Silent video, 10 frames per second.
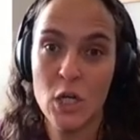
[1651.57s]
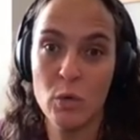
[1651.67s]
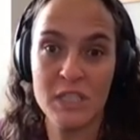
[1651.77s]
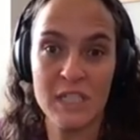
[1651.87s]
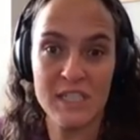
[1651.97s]

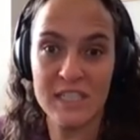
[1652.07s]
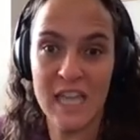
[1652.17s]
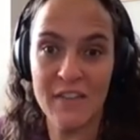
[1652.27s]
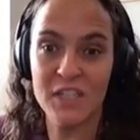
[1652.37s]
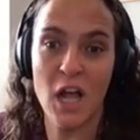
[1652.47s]
which is
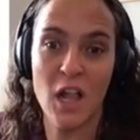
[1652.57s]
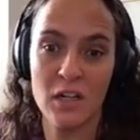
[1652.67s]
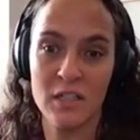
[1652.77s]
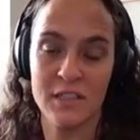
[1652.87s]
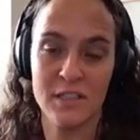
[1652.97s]
seven
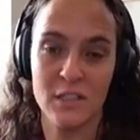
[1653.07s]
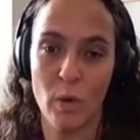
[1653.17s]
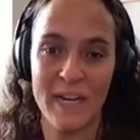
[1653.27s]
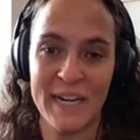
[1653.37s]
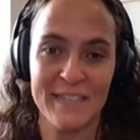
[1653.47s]
dollars and
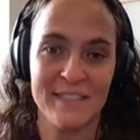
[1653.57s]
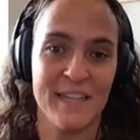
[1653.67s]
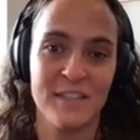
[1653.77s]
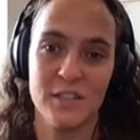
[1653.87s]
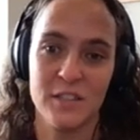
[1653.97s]
twenty-nine
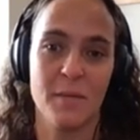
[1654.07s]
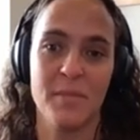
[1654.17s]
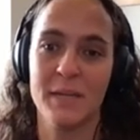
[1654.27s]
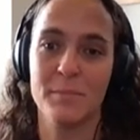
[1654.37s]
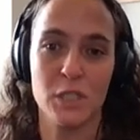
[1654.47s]
cents or
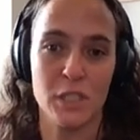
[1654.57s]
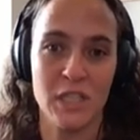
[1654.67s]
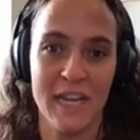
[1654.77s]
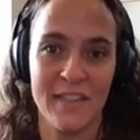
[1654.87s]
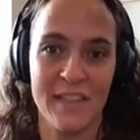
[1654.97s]
something absurd
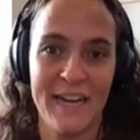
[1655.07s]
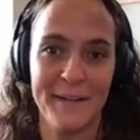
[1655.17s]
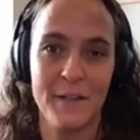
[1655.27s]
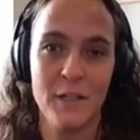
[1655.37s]
like that,